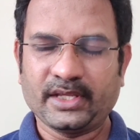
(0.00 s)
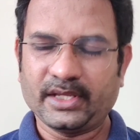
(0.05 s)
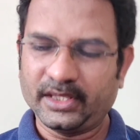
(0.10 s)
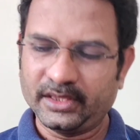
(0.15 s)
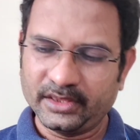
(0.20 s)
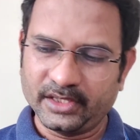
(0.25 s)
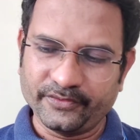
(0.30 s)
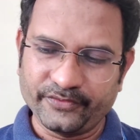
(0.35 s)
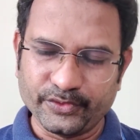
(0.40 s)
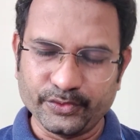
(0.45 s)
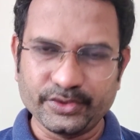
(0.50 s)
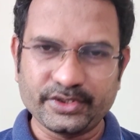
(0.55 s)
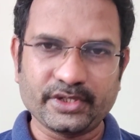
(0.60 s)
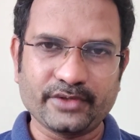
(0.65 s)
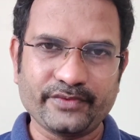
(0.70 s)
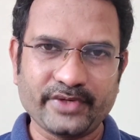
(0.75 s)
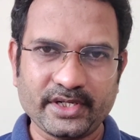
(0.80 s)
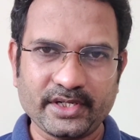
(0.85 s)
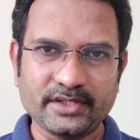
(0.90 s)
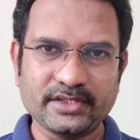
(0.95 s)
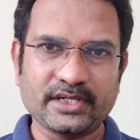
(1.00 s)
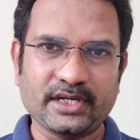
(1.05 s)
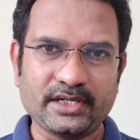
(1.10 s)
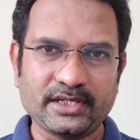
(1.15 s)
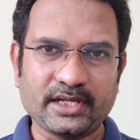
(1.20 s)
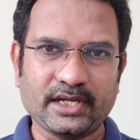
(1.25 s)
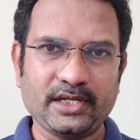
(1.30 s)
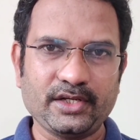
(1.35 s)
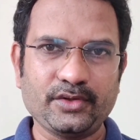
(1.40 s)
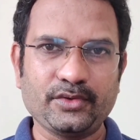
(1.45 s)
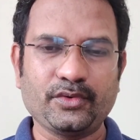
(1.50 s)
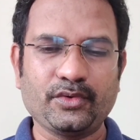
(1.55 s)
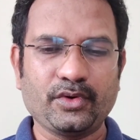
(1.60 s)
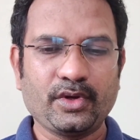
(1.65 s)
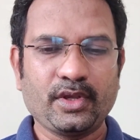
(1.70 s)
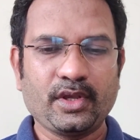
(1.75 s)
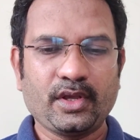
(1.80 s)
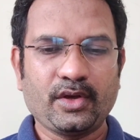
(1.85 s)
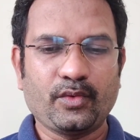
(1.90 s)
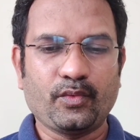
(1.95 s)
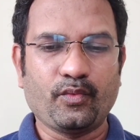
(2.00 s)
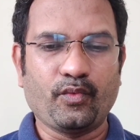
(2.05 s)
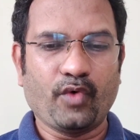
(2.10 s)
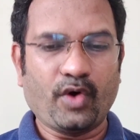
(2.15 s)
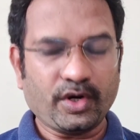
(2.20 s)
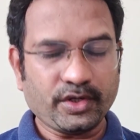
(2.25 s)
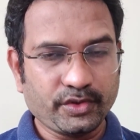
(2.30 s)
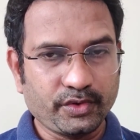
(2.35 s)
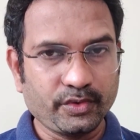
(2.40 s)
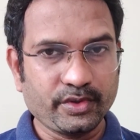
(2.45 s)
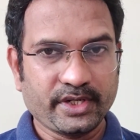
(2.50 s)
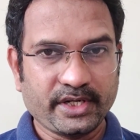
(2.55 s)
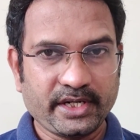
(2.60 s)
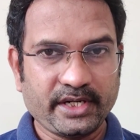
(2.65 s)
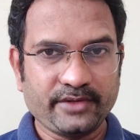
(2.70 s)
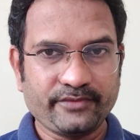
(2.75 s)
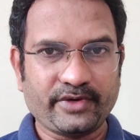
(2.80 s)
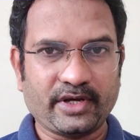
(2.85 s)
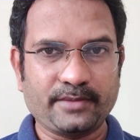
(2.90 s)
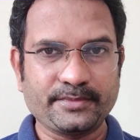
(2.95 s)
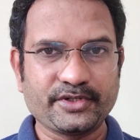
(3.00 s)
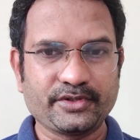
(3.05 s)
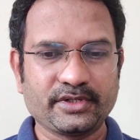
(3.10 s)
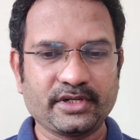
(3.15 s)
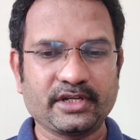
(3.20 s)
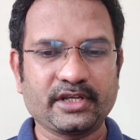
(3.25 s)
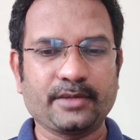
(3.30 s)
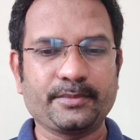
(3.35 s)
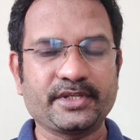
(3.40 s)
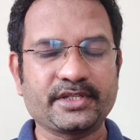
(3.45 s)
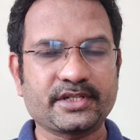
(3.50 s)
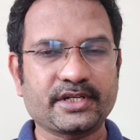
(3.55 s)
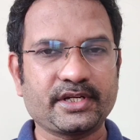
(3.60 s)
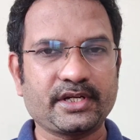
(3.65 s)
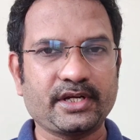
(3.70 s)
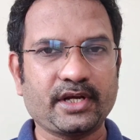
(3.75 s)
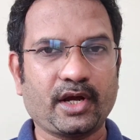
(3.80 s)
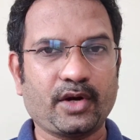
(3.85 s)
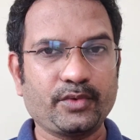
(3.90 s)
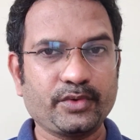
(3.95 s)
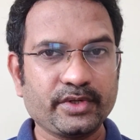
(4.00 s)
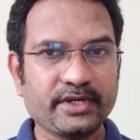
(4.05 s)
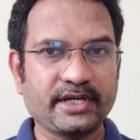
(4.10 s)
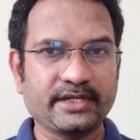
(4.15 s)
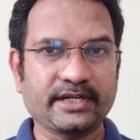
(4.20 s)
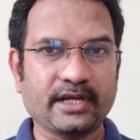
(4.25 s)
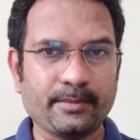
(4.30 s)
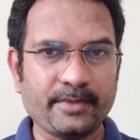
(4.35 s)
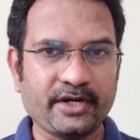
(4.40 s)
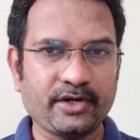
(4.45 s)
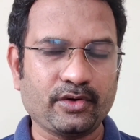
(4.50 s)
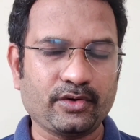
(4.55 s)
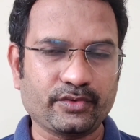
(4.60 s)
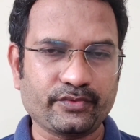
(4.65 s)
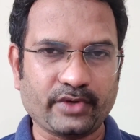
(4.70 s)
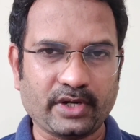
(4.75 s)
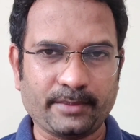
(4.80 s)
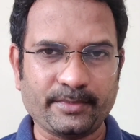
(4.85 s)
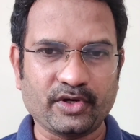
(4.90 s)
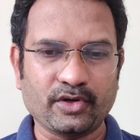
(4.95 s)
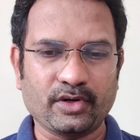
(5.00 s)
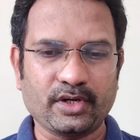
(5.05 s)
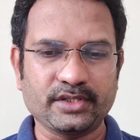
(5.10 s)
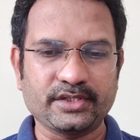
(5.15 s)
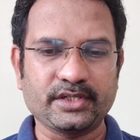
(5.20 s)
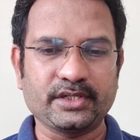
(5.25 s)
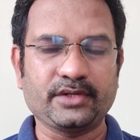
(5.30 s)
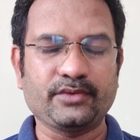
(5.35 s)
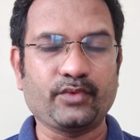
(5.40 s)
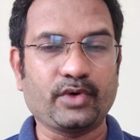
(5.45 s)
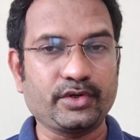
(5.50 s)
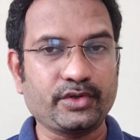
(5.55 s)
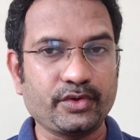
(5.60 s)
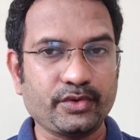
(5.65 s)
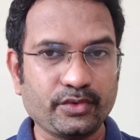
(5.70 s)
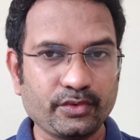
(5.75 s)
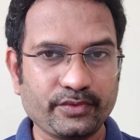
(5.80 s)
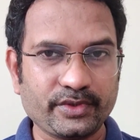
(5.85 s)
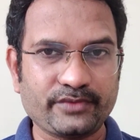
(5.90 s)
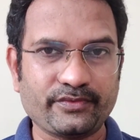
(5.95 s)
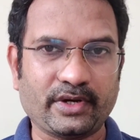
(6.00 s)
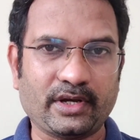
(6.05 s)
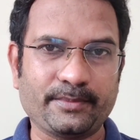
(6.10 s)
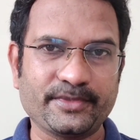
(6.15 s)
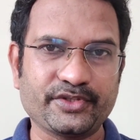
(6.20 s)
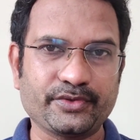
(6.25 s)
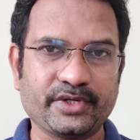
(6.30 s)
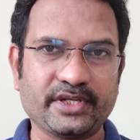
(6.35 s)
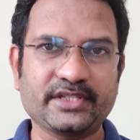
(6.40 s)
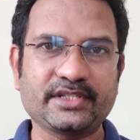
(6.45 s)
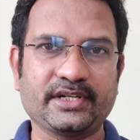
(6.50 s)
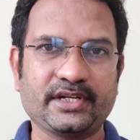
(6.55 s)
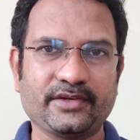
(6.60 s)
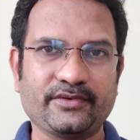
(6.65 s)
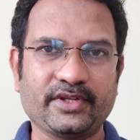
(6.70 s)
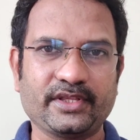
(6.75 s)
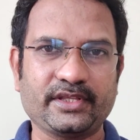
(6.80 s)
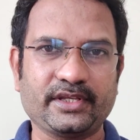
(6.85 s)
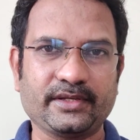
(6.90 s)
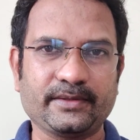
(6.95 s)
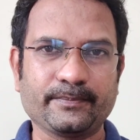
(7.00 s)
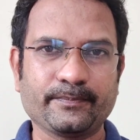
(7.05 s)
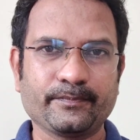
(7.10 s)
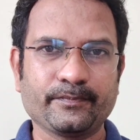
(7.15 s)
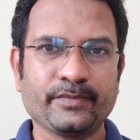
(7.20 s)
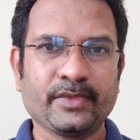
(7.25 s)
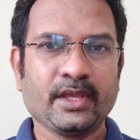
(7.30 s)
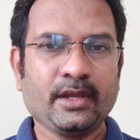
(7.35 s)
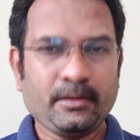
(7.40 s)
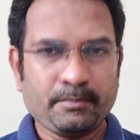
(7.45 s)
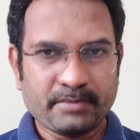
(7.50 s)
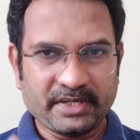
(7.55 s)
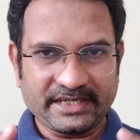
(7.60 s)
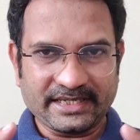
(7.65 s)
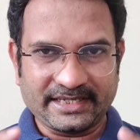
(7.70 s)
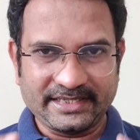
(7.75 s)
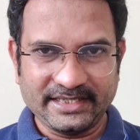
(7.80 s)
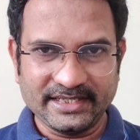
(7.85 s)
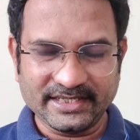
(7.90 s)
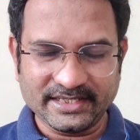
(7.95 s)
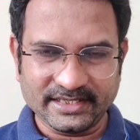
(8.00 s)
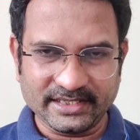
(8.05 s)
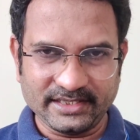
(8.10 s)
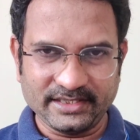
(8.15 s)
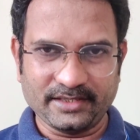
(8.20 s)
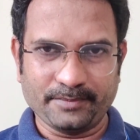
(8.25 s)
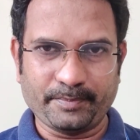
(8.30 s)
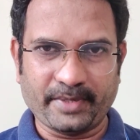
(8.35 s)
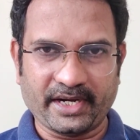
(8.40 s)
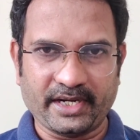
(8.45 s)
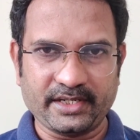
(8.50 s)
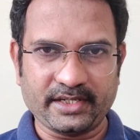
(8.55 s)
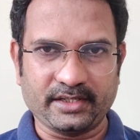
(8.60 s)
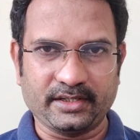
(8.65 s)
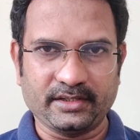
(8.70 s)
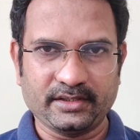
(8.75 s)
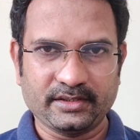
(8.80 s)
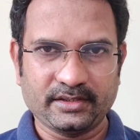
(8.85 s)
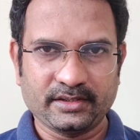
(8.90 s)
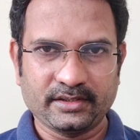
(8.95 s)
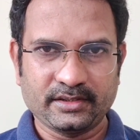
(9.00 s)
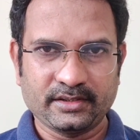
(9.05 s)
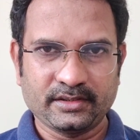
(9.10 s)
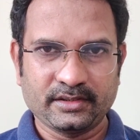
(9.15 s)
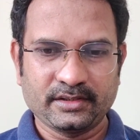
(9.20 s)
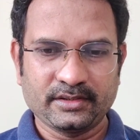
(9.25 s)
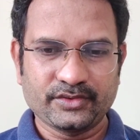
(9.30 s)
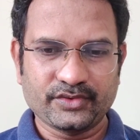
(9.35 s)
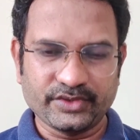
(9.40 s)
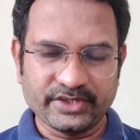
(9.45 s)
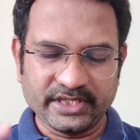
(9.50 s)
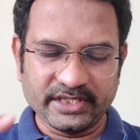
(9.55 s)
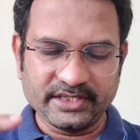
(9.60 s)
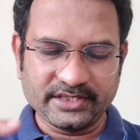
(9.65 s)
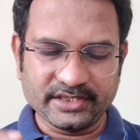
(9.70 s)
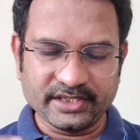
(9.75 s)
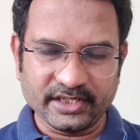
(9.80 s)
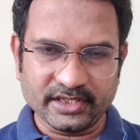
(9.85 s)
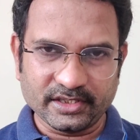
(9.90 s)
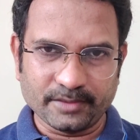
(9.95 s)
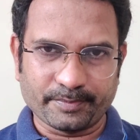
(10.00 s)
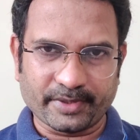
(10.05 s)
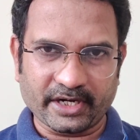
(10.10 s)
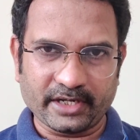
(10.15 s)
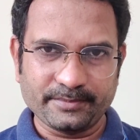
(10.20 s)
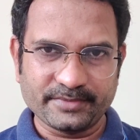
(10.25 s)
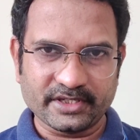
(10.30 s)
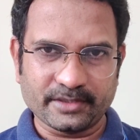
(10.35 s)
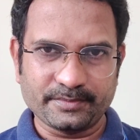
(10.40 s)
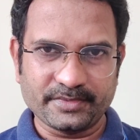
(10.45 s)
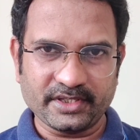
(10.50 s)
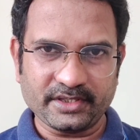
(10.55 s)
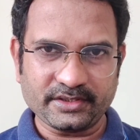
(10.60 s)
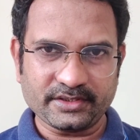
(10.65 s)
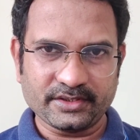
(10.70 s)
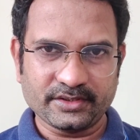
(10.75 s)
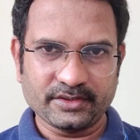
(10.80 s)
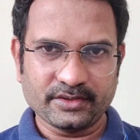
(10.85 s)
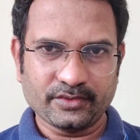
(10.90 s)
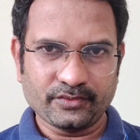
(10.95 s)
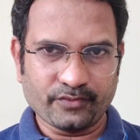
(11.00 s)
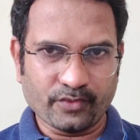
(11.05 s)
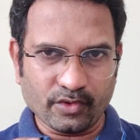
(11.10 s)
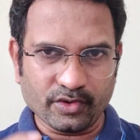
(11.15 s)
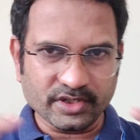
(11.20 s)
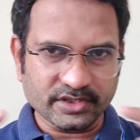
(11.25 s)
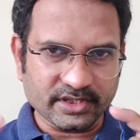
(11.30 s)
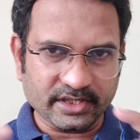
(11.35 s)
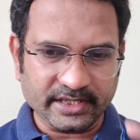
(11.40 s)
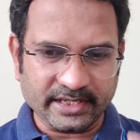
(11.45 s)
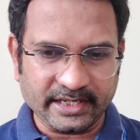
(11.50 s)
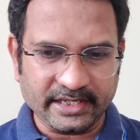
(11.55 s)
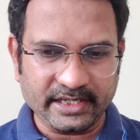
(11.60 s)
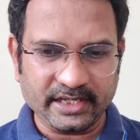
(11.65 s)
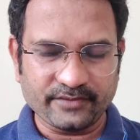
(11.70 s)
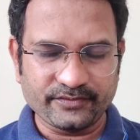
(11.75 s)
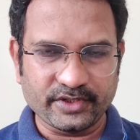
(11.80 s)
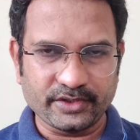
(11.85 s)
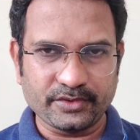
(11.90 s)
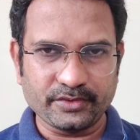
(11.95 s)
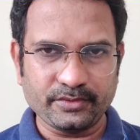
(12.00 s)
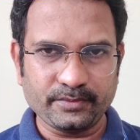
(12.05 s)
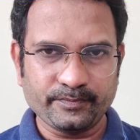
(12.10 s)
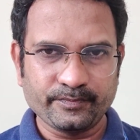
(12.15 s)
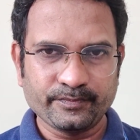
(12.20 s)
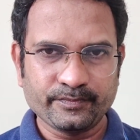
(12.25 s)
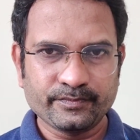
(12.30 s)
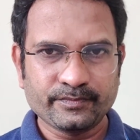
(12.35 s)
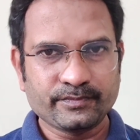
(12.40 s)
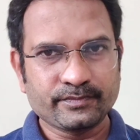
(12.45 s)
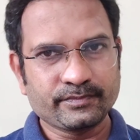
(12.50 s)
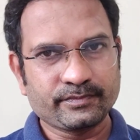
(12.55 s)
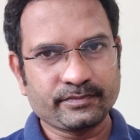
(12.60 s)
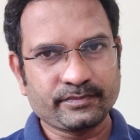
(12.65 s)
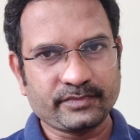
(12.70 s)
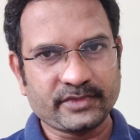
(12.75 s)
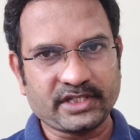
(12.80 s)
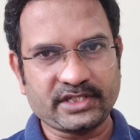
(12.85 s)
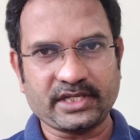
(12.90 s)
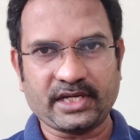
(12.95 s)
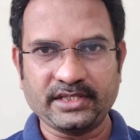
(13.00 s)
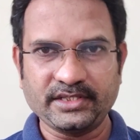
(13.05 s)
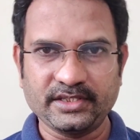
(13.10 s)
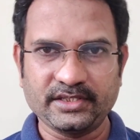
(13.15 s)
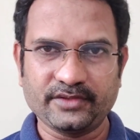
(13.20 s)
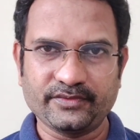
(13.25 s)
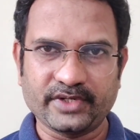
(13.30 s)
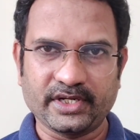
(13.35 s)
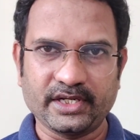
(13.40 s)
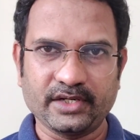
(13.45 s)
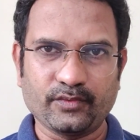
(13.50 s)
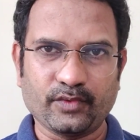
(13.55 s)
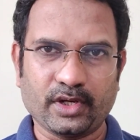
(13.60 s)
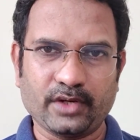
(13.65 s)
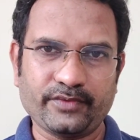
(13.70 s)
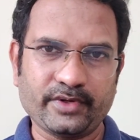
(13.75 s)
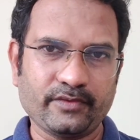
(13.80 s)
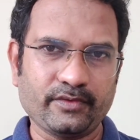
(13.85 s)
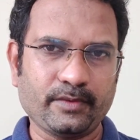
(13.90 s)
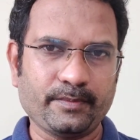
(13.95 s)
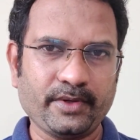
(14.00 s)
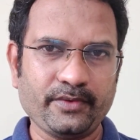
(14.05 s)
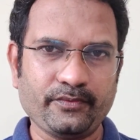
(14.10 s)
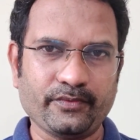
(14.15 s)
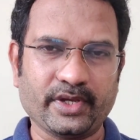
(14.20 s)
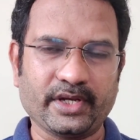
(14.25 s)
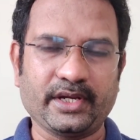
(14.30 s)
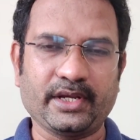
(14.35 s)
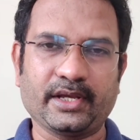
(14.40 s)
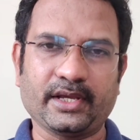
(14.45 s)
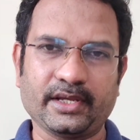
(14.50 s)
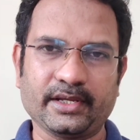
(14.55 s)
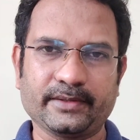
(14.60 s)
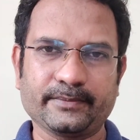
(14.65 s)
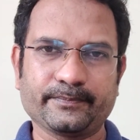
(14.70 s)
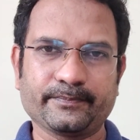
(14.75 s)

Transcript: In the future videos, I'll tell you what to read in pharmaceutical chemistry, how to get command over pharmacology, what to do with pharmaceutics and everything. But understand the pattern. So these three are the prime subjects. Focus on any of the two. The chances of getting qualified will be very high.